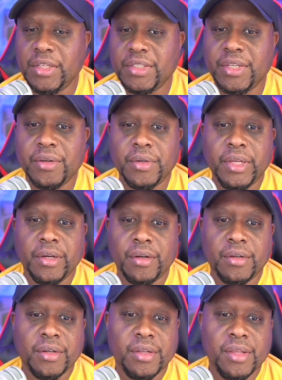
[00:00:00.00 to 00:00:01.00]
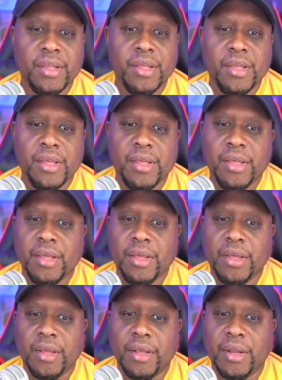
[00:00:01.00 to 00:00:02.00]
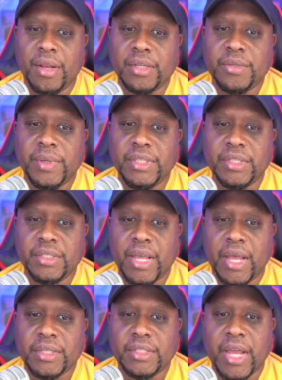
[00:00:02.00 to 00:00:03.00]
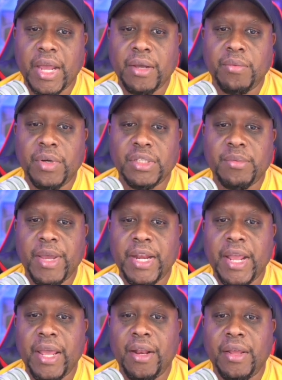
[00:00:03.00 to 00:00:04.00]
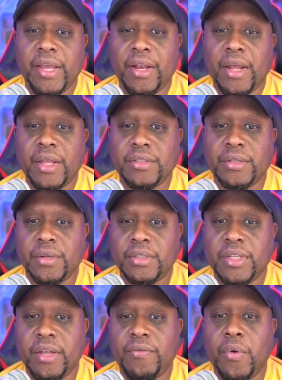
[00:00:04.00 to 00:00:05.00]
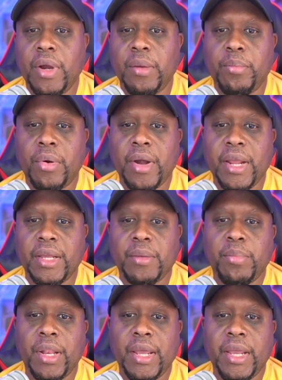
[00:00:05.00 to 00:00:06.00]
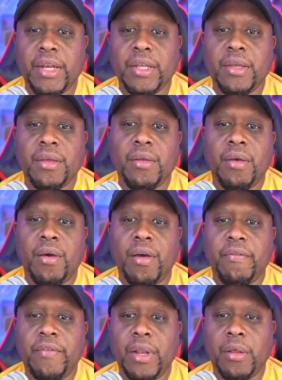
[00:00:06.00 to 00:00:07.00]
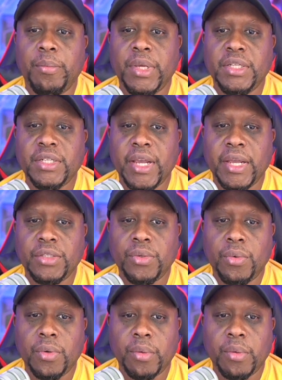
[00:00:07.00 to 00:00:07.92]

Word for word: still here. Let's read this, guys. Tiger Woods made headlines Thursday for a prank played on fellow PGA Tour